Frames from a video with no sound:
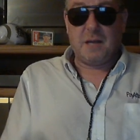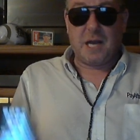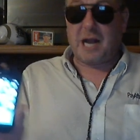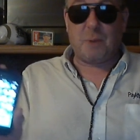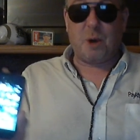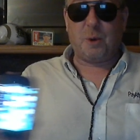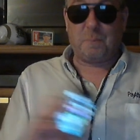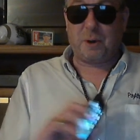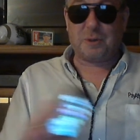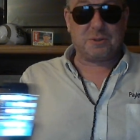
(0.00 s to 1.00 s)
I got my
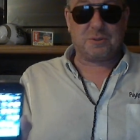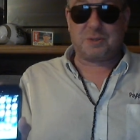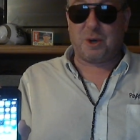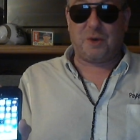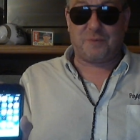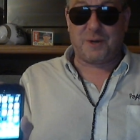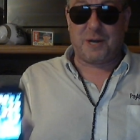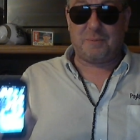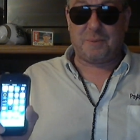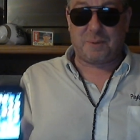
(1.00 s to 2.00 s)
own personal toll free
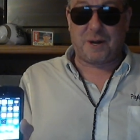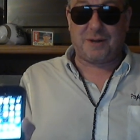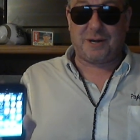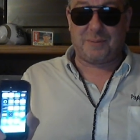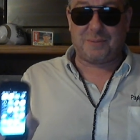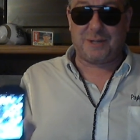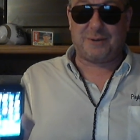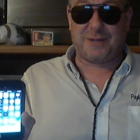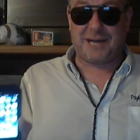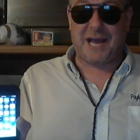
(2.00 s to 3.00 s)
number, brother, that I'm
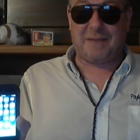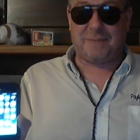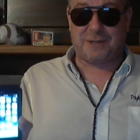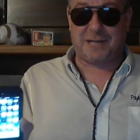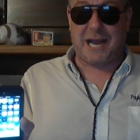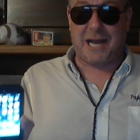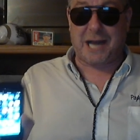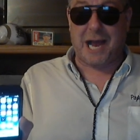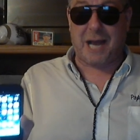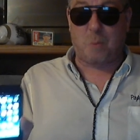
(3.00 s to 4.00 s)
literally going to have till the day I
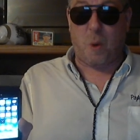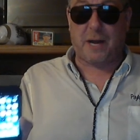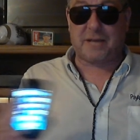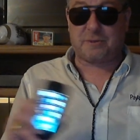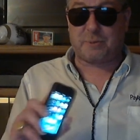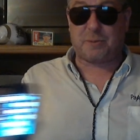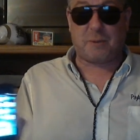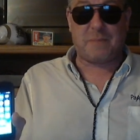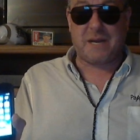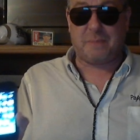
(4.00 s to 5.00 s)
die.
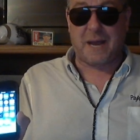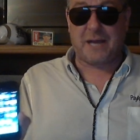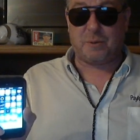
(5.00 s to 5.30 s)
1833 Meat Man.